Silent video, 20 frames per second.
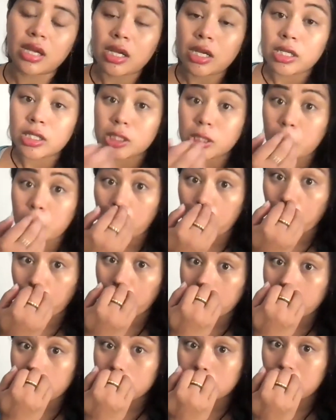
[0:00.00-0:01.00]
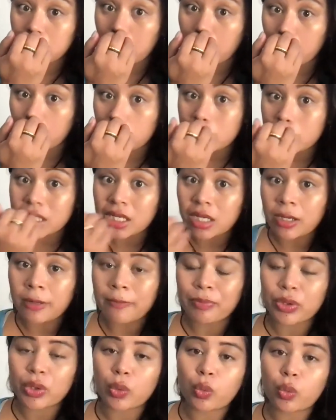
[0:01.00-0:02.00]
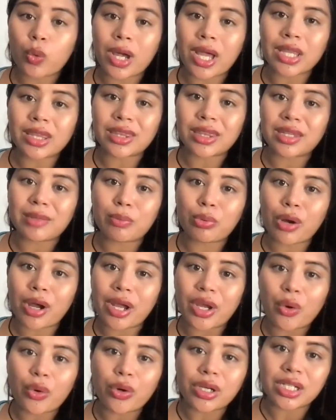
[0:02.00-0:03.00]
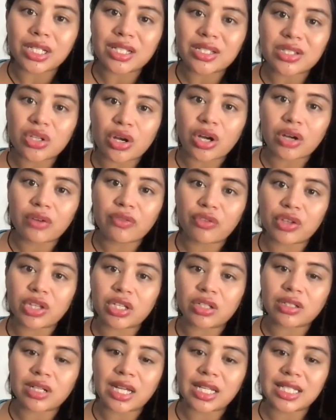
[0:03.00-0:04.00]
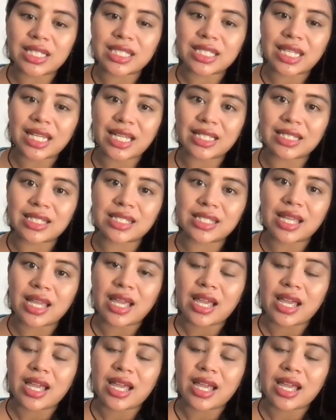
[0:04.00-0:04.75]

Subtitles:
So it really shows what the priorities are for the United States.